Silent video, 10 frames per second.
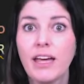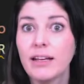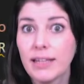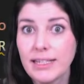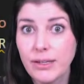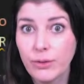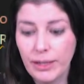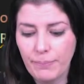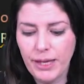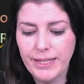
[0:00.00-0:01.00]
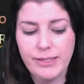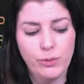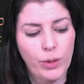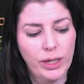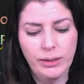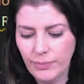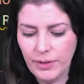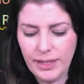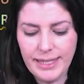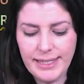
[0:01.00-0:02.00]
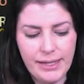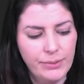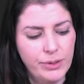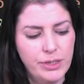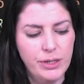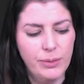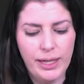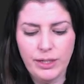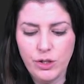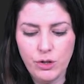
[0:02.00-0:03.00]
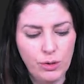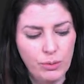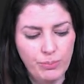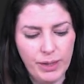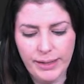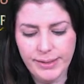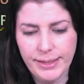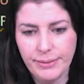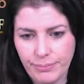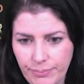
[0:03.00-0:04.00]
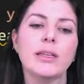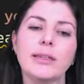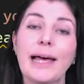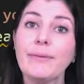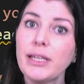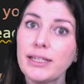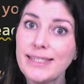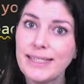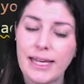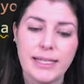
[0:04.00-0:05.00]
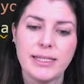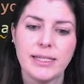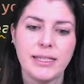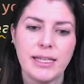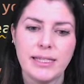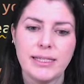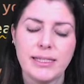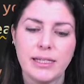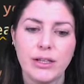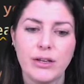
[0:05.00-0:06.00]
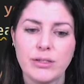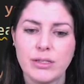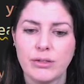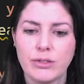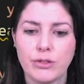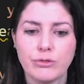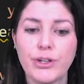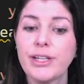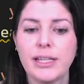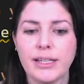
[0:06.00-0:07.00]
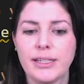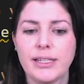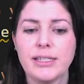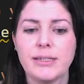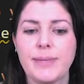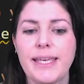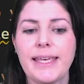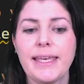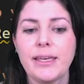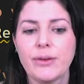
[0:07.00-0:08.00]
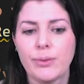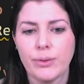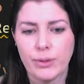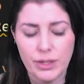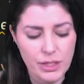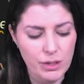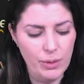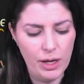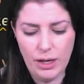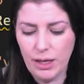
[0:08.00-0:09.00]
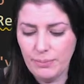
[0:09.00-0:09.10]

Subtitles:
Let's call it person1 is equal to a new person. Now we can set this console.readline to be equal to our